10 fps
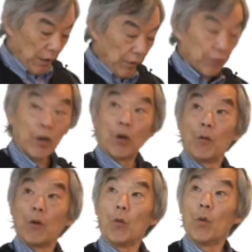So,
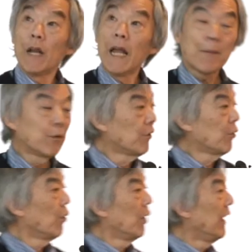what
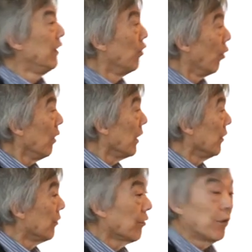happens in noise.
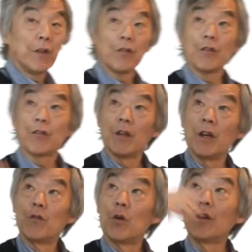So this is
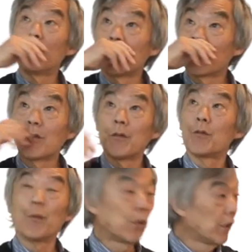a voice just
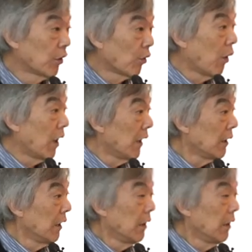spoken in quiet.